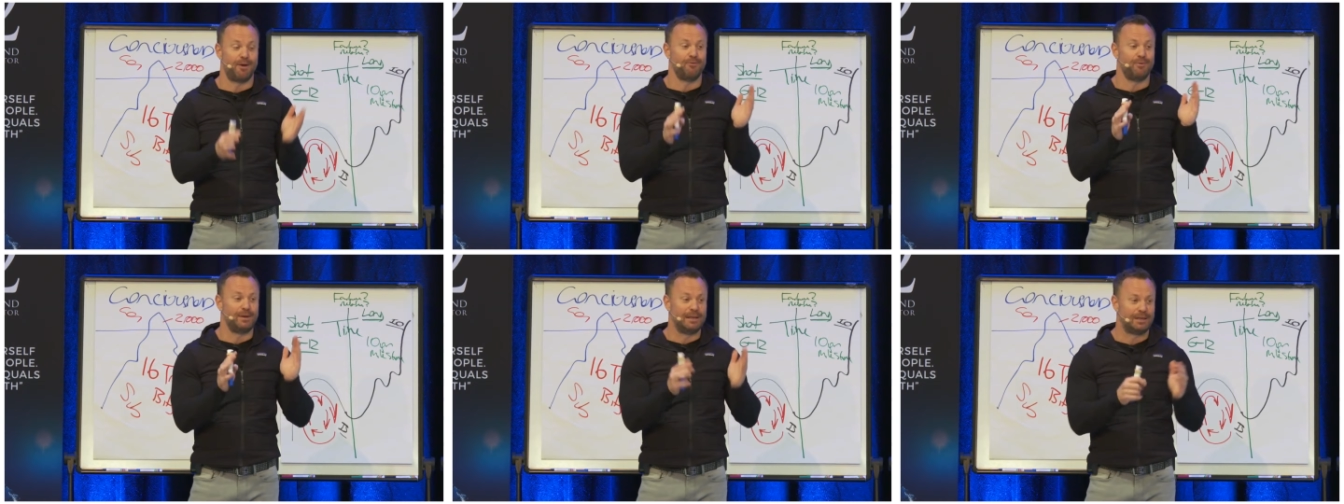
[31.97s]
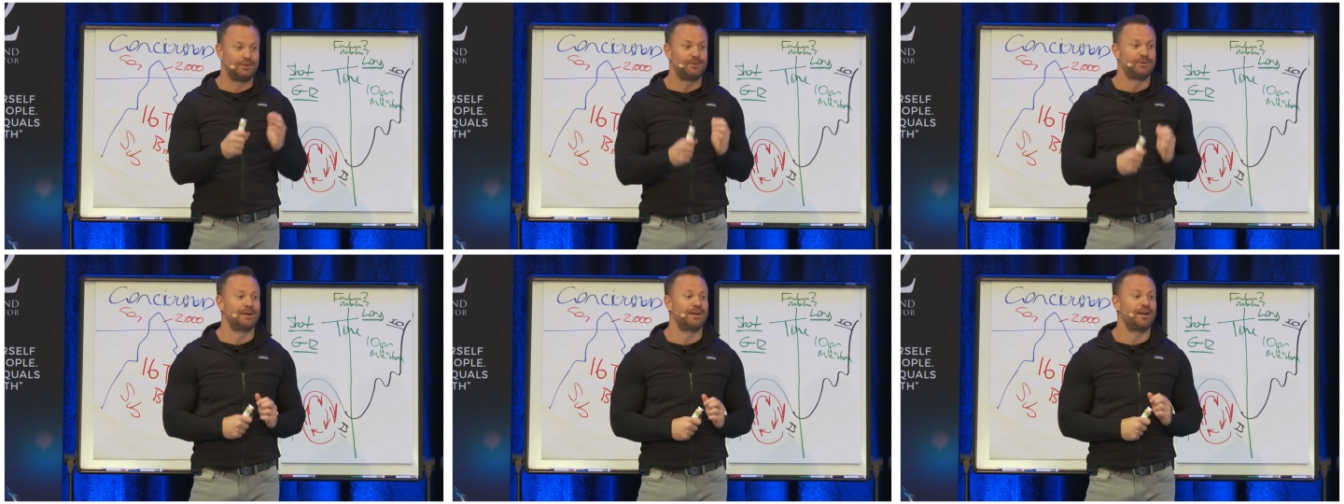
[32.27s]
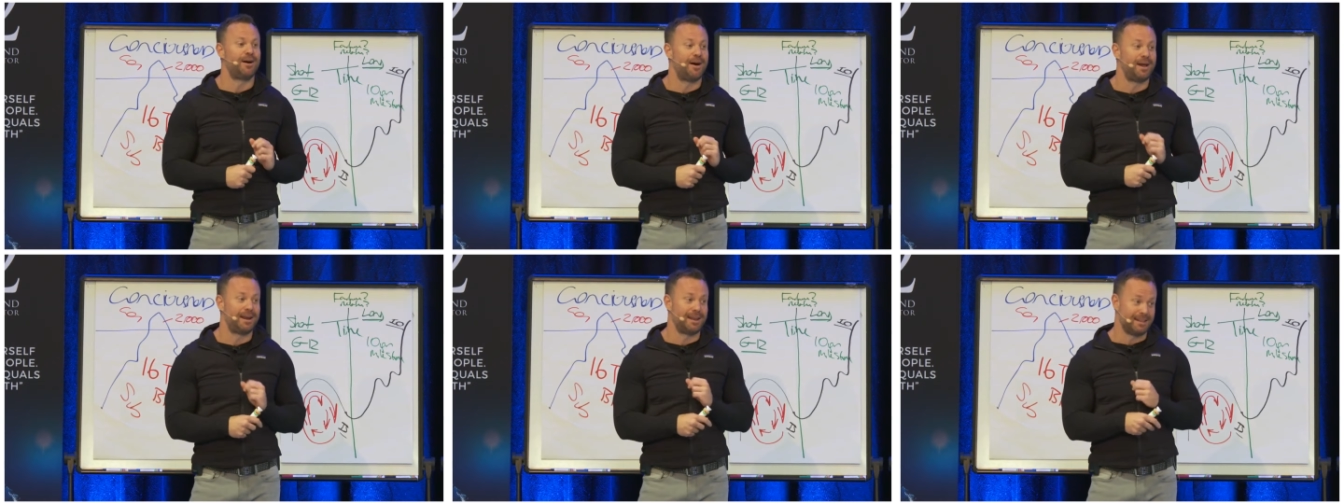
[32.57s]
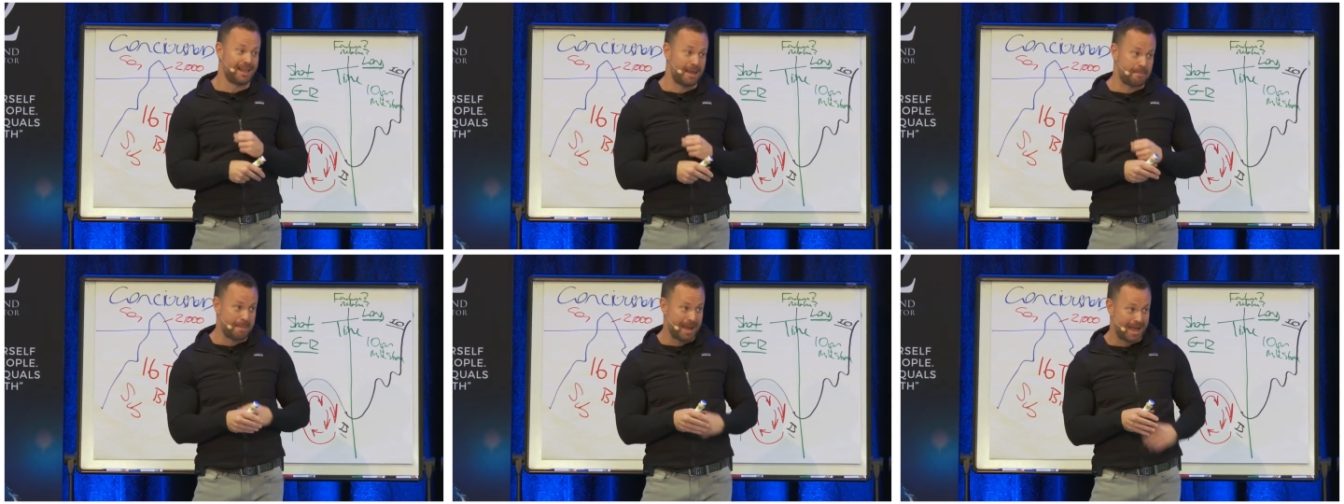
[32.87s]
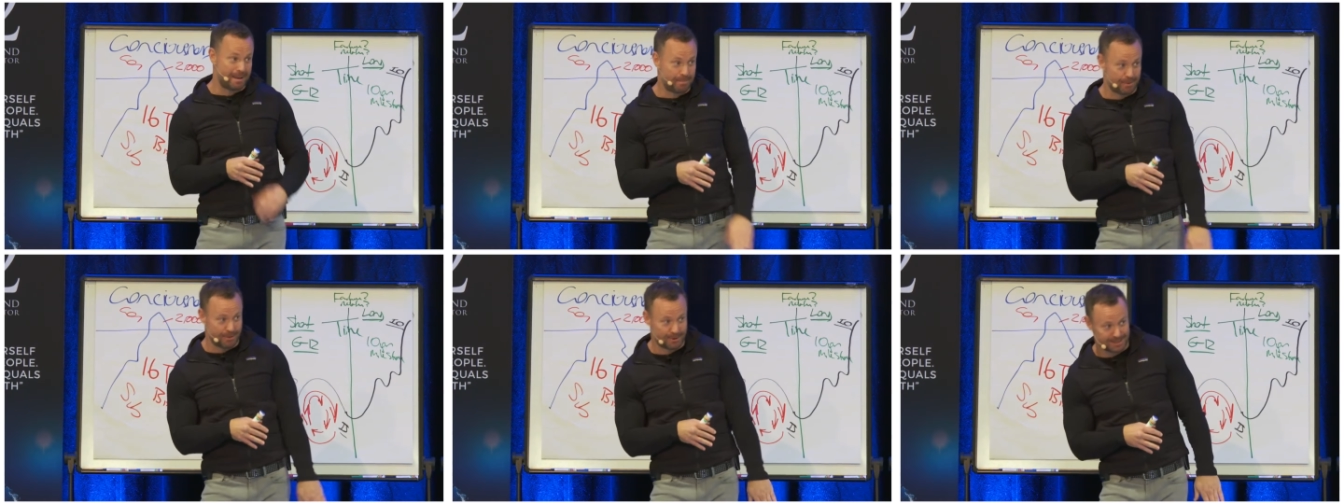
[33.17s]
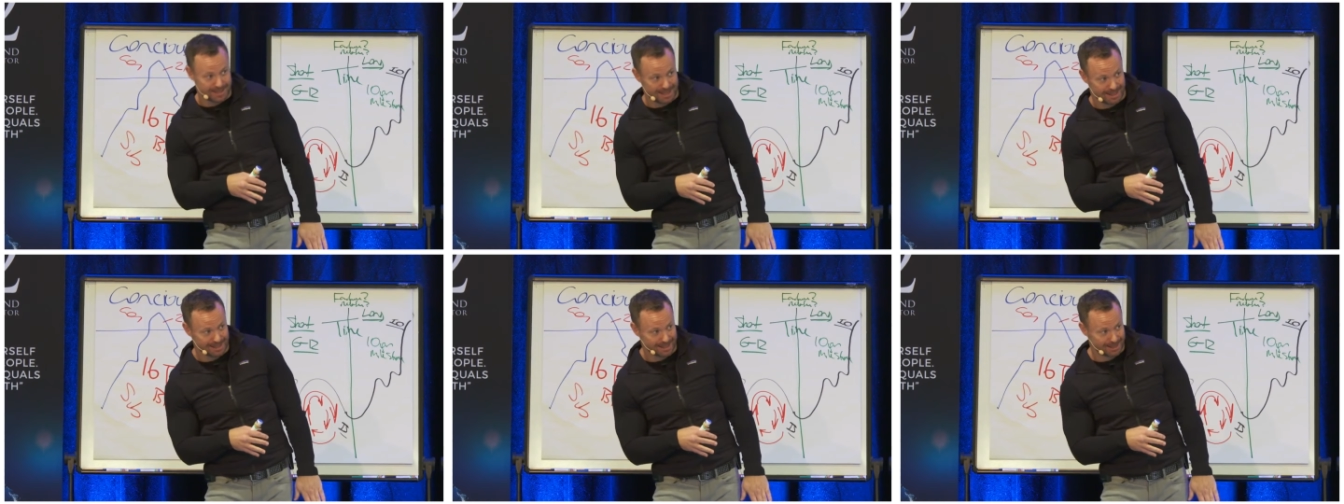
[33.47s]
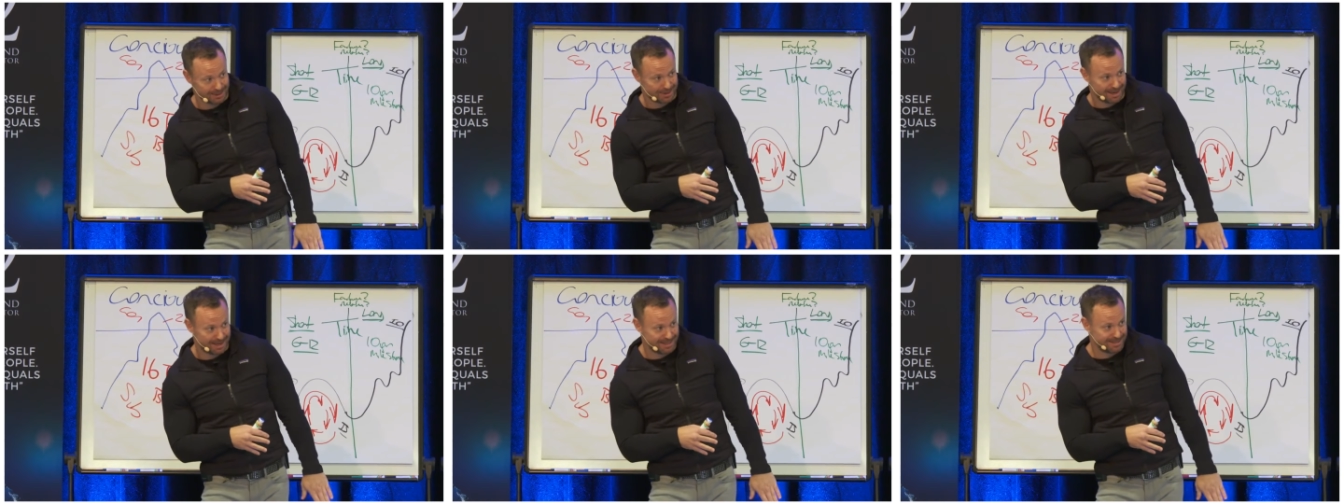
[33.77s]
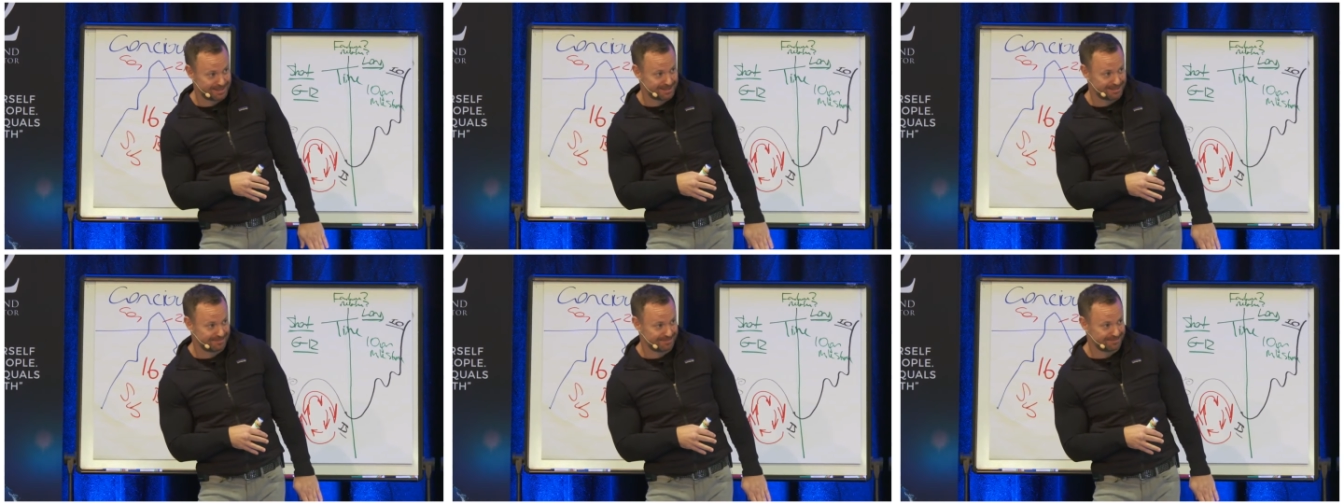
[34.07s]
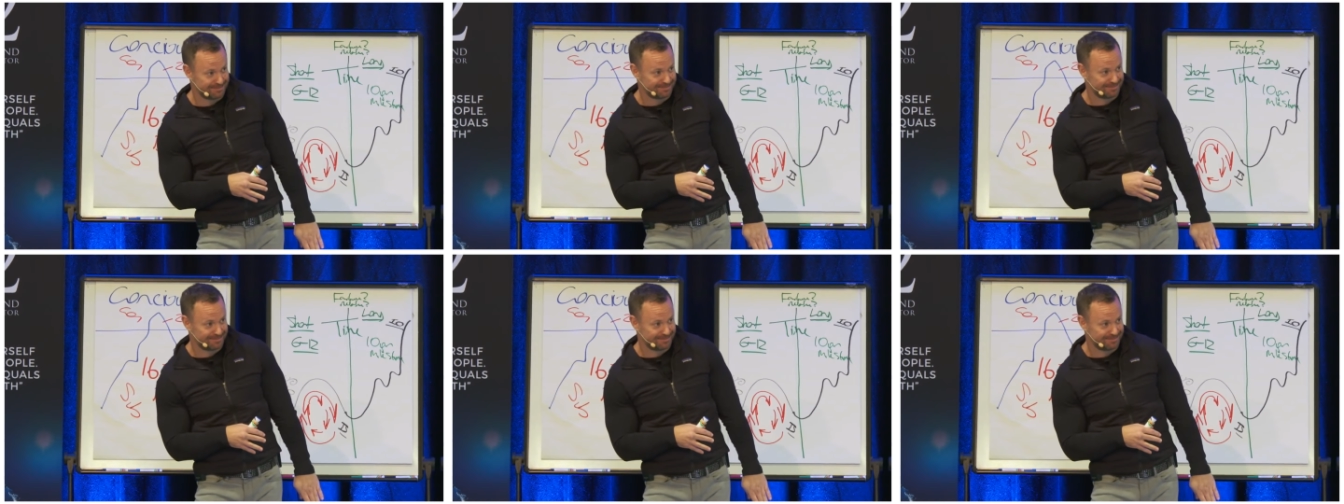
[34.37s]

are really good at hiding their bad personality traits.